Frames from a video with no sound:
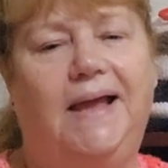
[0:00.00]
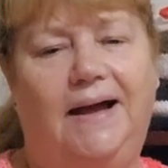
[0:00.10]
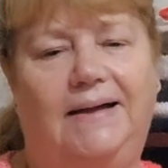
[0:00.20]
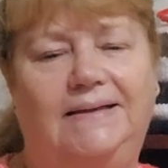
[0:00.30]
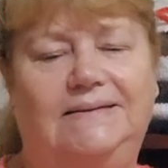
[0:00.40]

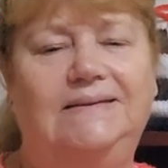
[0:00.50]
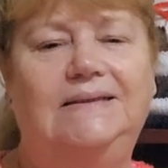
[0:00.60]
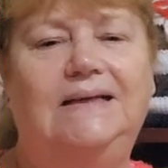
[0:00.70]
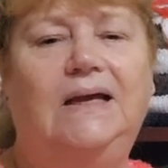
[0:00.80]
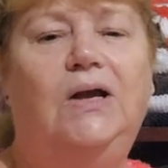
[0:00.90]
garden,
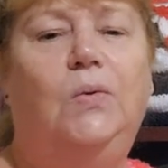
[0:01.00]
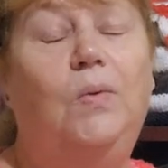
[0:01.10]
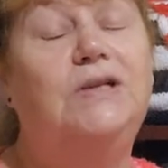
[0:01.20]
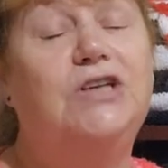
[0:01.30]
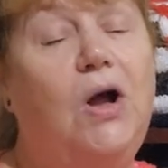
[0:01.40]

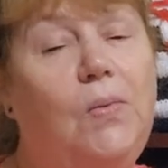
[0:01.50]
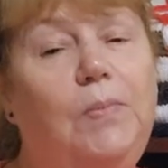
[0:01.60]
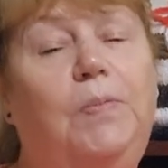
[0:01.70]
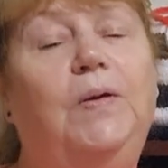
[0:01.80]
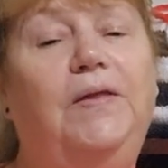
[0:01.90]
which I will
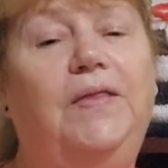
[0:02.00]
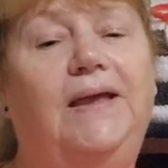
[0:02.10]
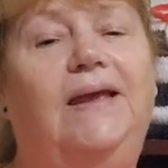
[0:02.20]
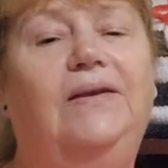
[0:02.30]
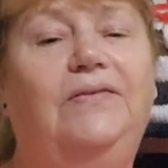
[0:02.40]
put at
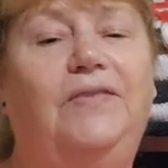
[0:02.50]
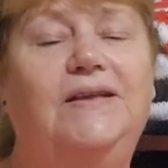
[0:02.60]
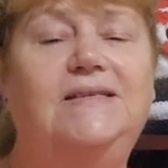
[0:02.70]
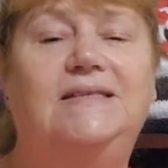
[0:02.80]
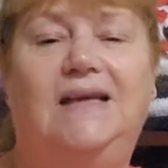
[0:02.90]
the end of
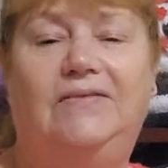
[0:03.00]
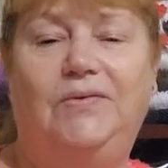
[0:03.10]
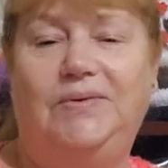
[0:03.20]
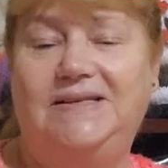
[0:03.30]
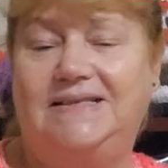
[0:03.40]
this if
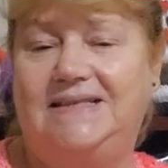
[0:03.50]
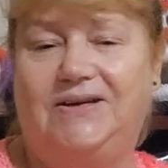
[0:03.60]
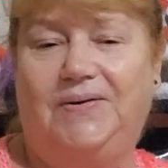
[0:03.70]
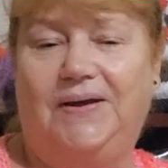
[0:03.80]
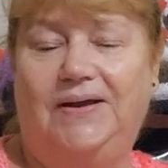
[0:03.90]
you want to
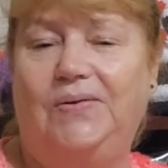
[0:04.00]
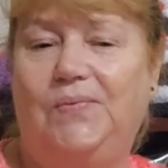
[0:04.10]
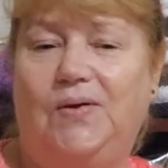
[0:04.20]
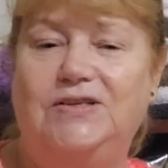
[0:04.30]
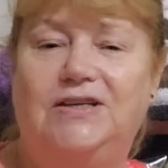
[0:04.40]
stick around
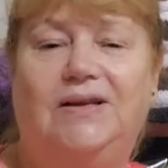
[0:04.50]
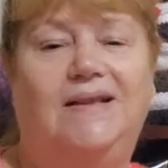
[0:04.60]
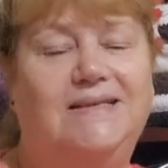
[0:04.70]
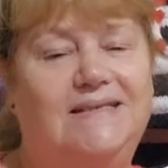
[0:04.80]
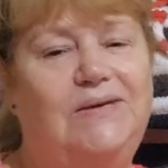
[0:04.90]
and watch it
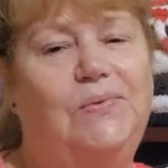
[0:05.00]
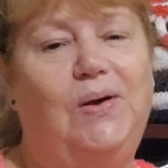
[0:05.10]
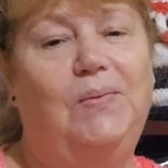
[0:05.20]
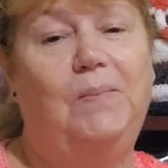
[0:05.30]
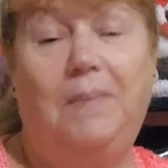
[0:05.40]
and see
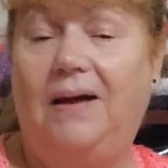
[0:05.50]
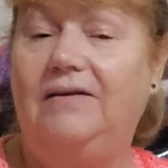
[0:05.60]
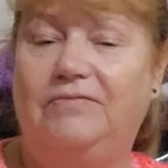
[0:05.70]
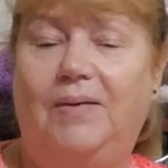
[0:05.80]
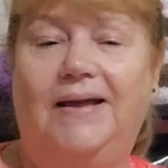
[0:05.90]
what part
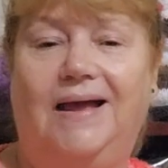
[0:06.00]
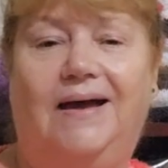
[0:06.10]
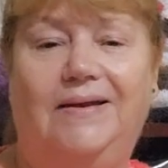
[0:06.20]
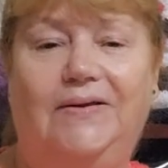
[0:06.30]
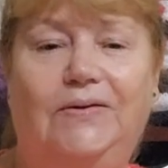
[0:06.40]
of my
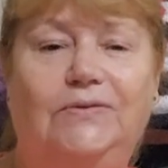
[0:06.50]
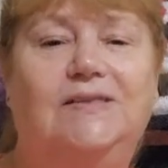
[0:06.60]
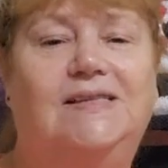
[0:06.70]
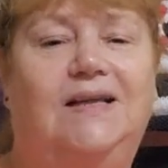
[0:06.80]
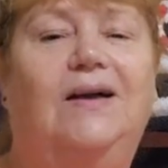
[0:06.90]
garden
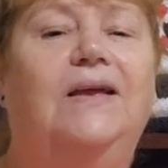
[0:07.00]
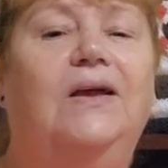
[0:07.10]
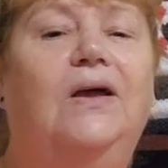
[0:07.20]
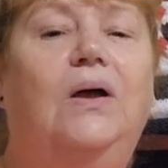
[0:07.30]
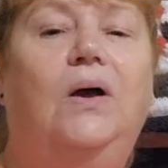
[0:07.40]
looks like.
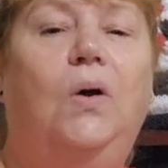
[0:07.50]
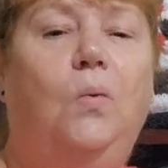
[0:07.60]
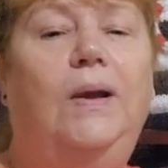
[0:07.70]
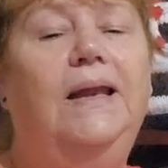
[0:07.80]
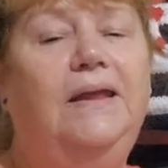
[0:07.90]

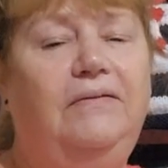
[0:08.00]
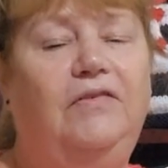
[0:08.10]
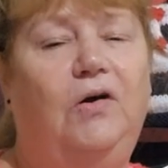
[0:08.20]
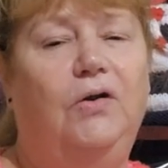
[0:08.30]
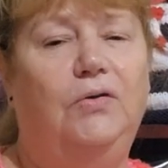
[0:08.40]
We live
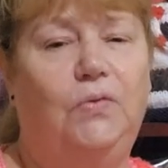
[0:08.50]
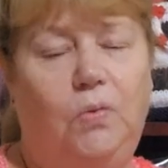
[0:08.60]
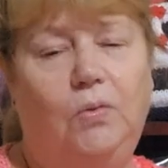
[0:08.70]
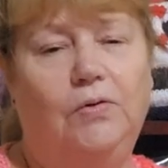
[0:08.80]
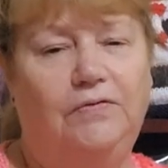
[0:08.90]
on
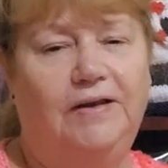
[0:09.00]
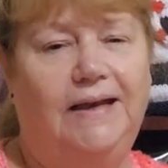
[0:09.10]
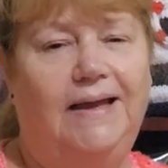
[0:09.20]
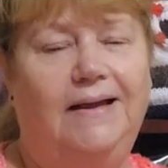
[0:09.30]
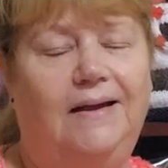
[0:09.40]
1/4
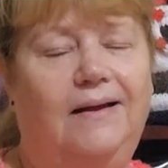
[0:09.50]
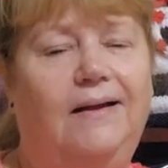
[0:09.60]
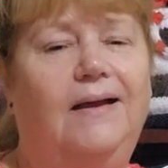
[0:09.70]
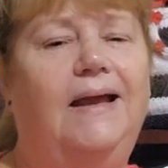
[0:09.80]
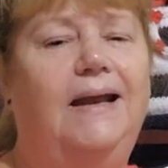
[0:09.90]

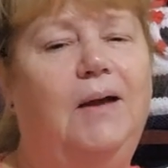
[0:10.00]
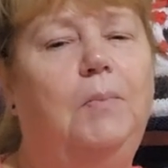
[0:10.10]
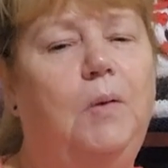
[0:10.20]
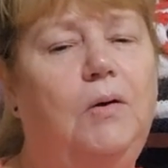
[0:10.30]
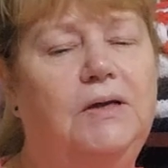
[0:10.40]
acre, and our
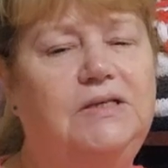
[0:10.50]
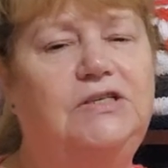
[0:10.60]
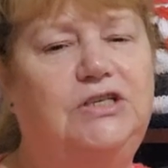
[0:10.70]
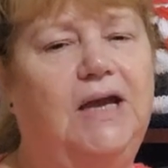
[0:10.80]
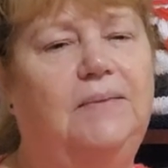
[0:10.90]
block is
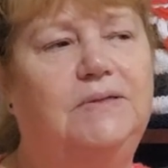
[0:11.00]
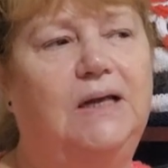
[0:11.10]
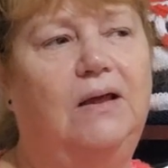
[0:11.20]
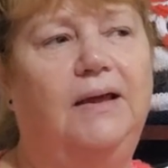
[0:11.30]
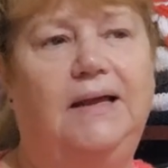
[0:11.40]
shaped
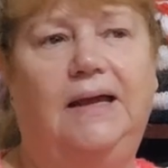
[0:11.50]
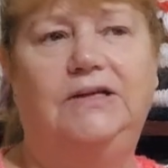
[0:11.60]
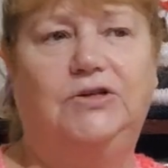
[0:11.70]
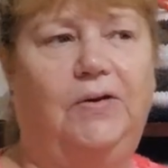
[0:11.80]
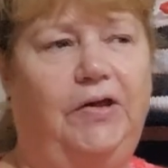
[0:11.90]
like a
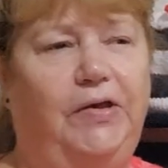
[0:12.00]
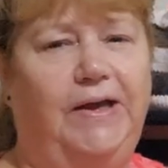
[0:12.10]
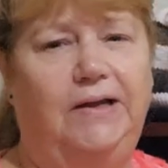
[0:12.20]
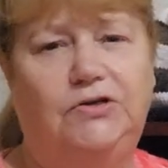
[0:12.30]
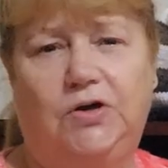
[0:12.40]

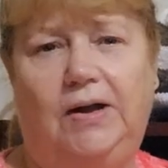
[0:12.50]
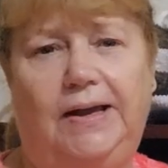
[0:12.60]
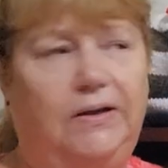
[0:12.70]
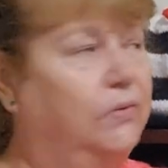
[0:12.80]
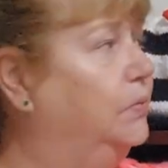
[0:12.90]

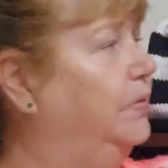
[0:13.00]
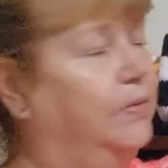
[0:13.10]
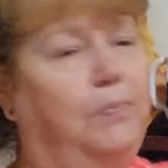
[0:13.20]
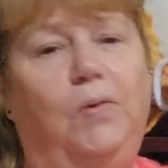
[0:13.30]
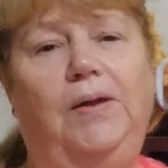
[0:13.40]
triangle, with
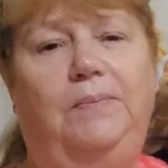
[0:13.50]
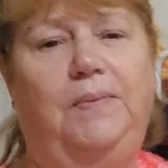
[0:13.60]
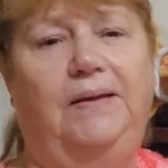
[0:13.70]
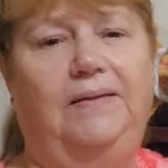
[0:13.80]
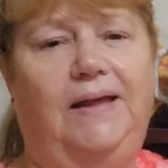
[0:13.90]
the point
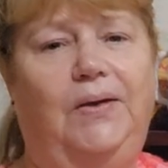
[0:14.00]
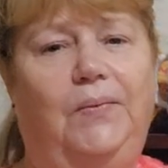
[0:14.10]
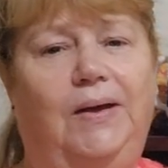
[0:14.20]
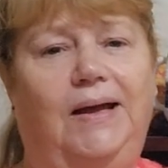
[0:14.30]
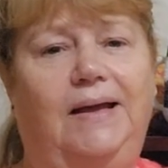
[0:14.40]
being that
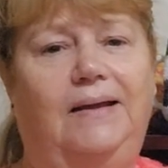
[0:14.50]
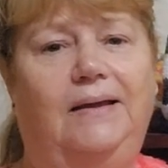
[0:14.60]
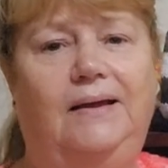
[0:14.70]
way,